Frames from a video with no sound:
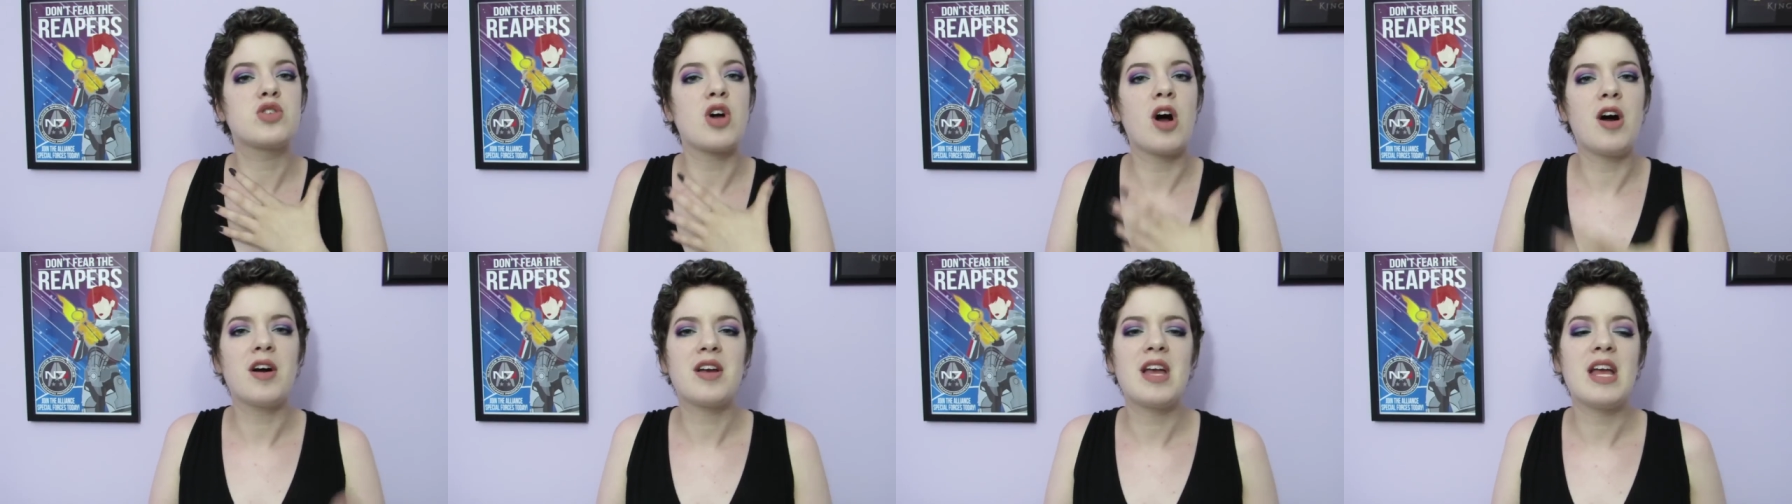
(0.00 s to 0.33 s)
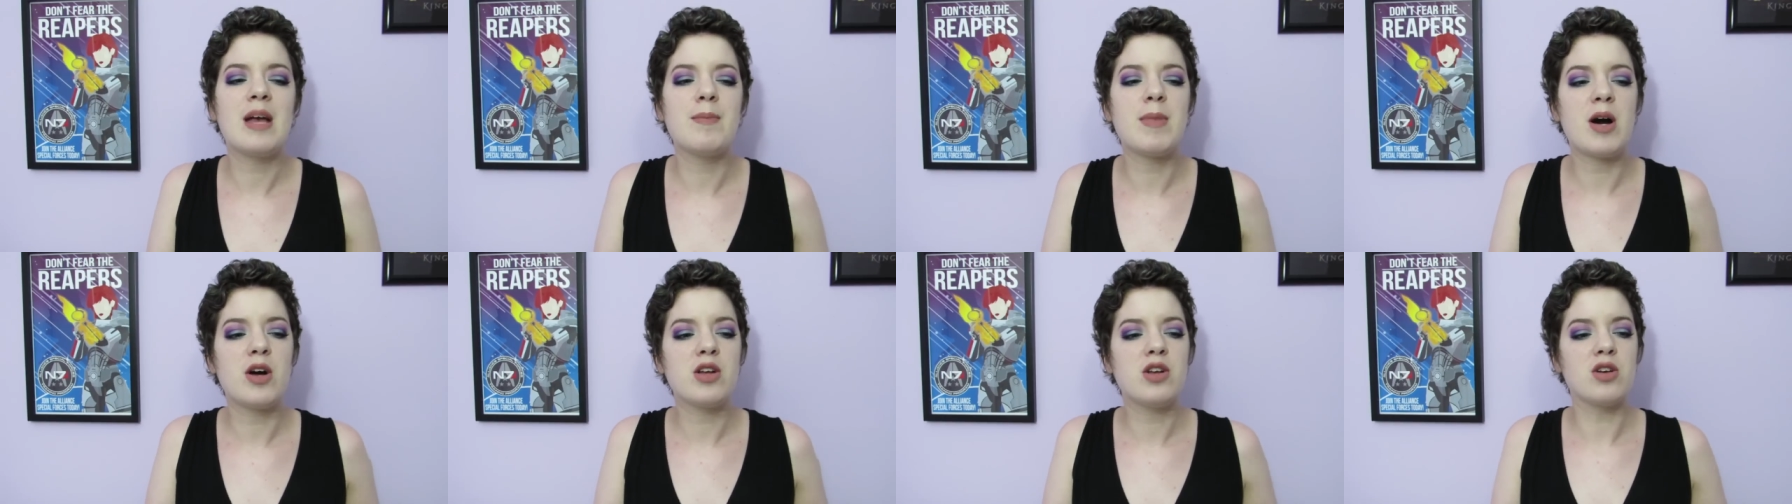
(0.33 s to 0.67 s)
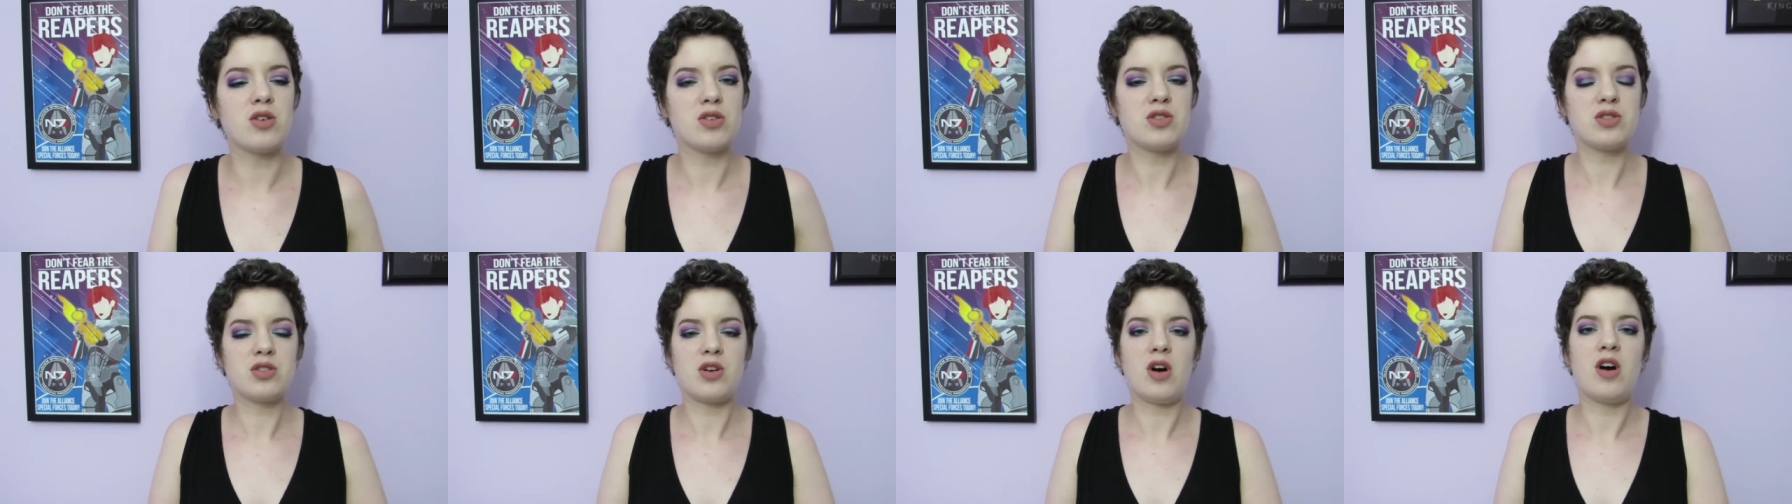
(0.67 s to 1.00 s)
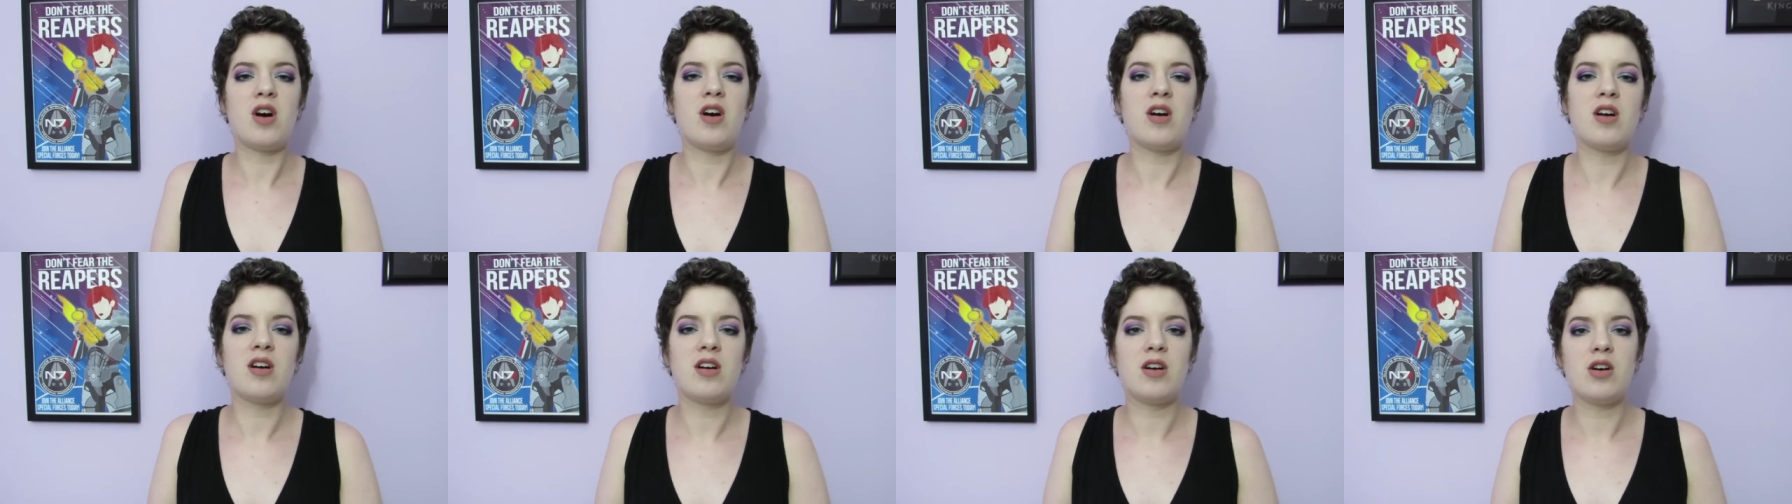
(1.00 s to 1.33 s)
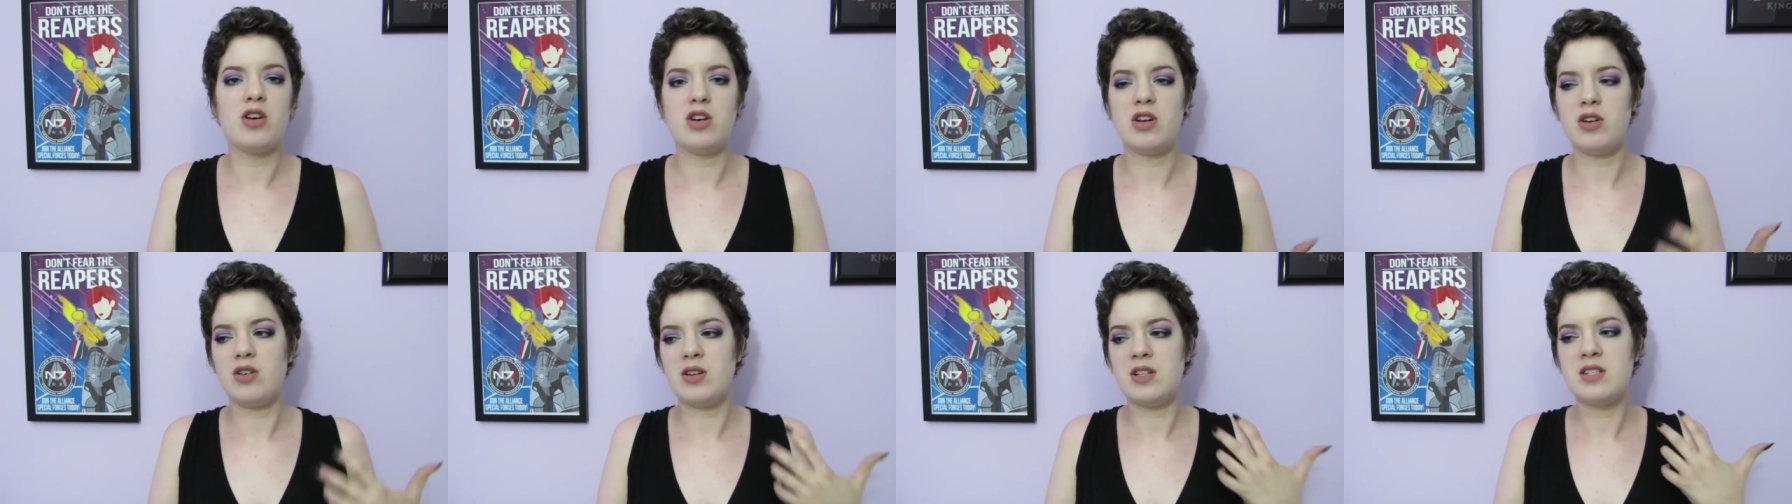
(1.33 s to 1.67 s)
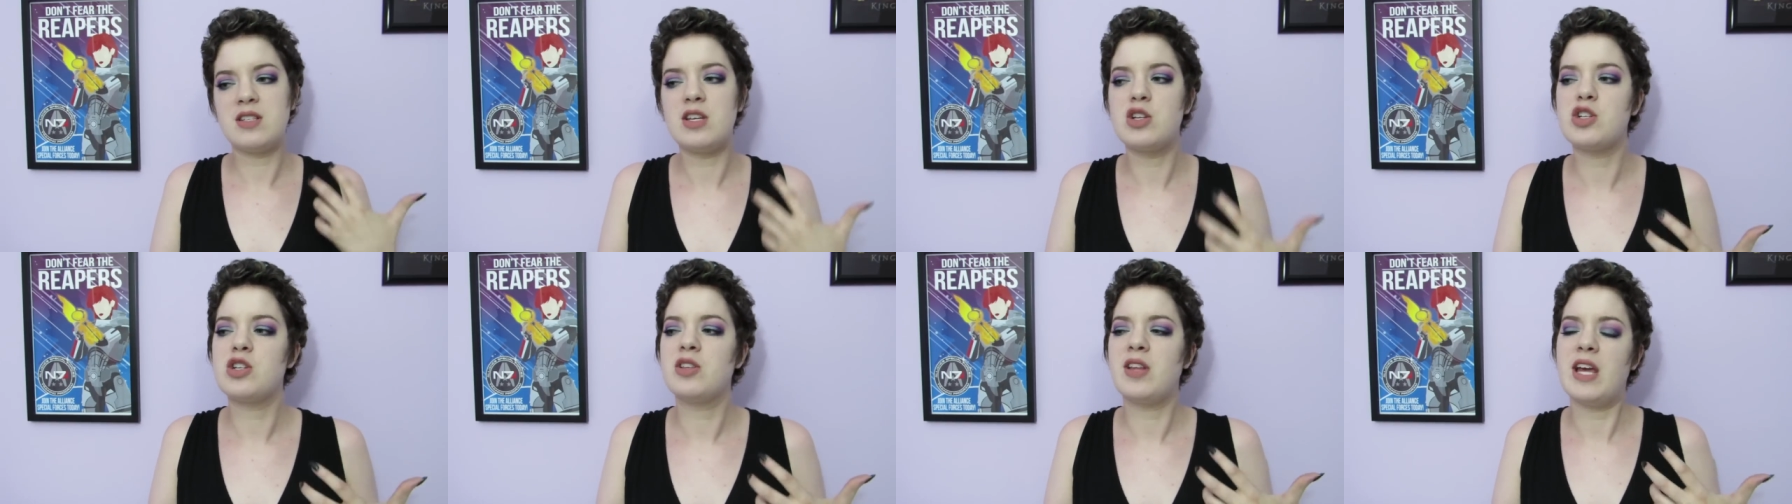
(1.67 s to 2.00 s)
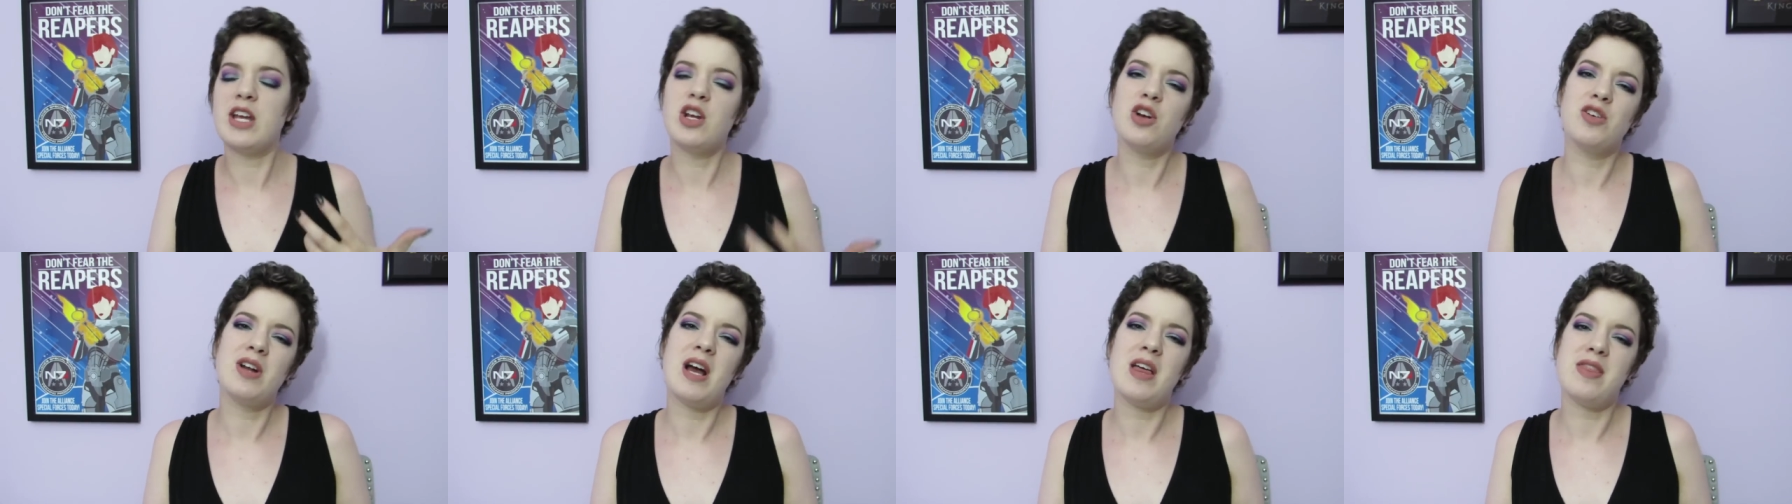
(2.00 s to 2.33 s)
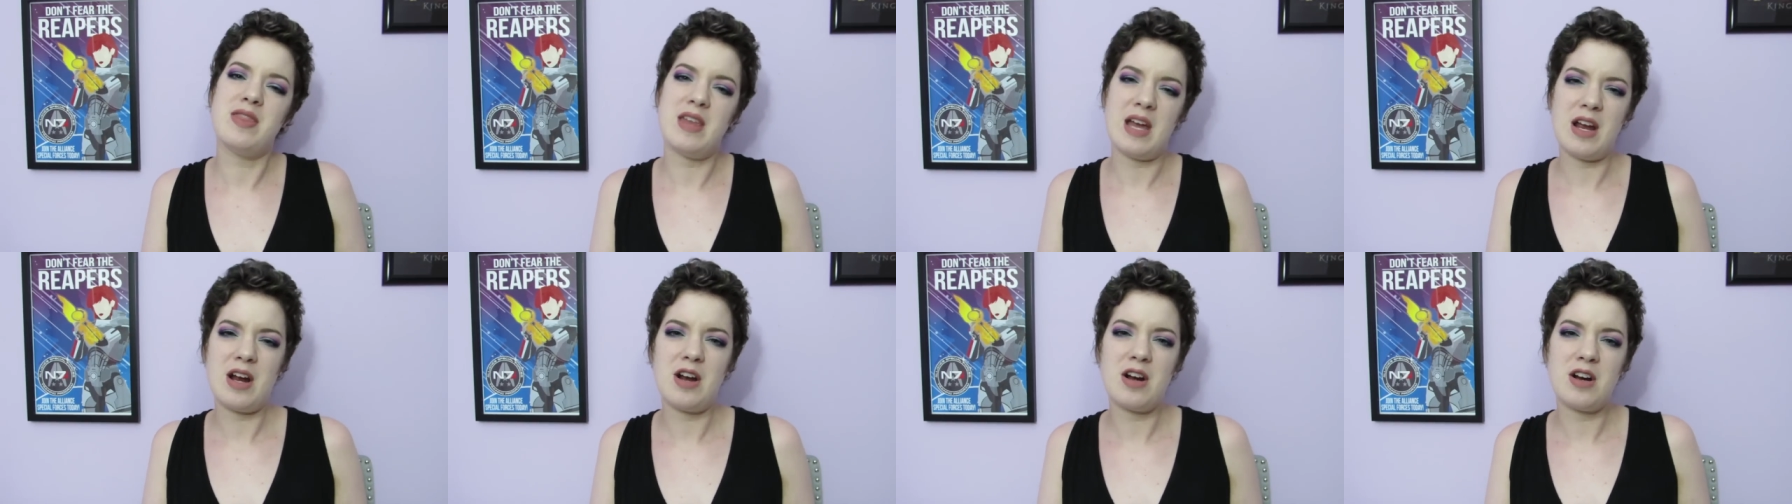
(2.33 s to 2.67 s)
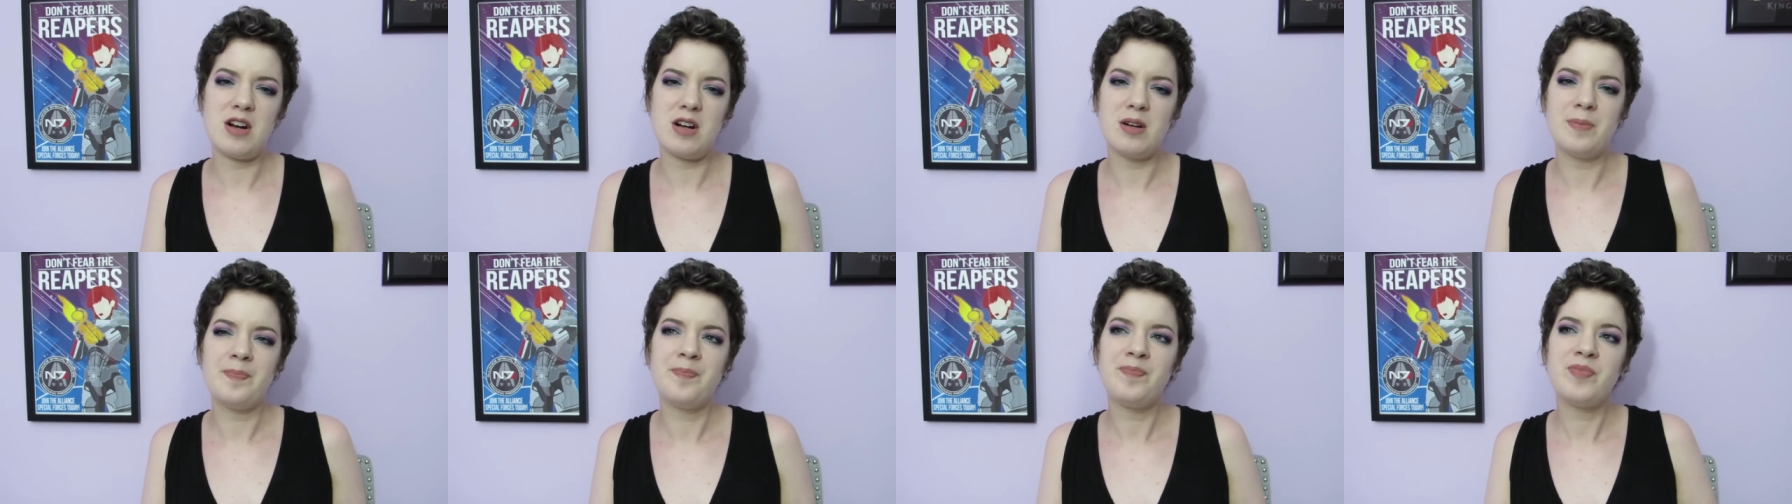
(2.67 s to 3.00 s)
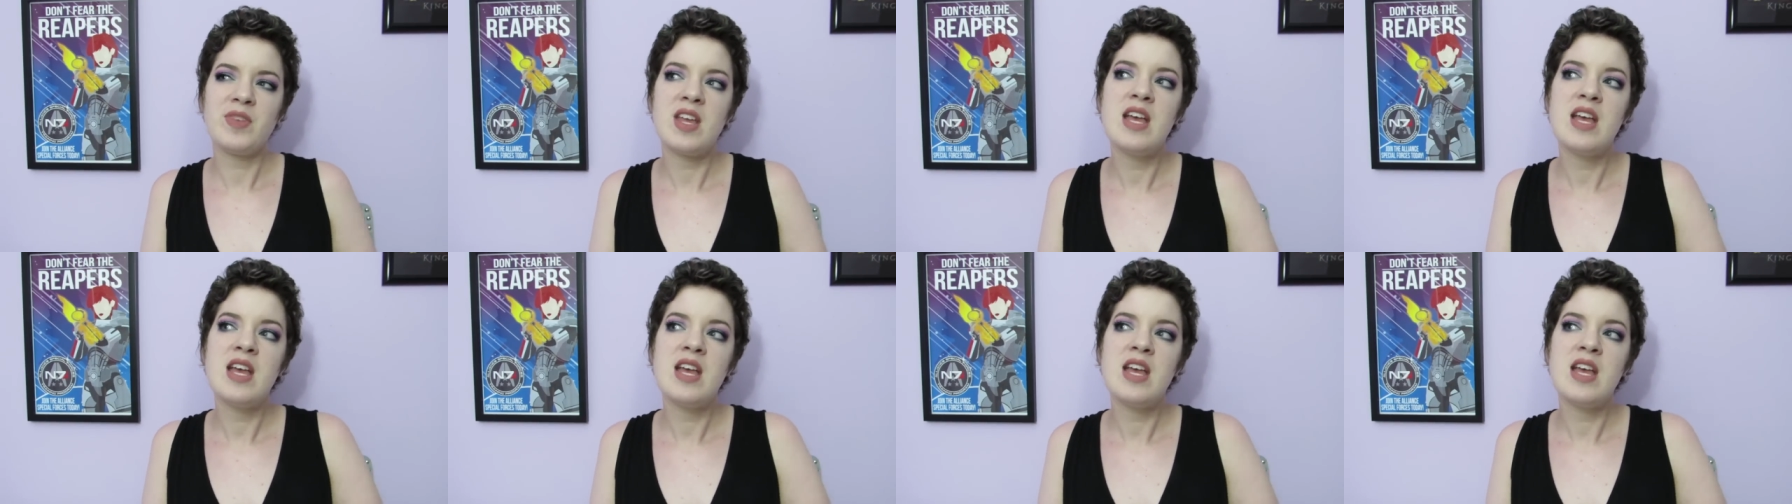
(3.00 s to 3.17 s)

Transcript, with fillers: talking about your scar or your incision like you're not there.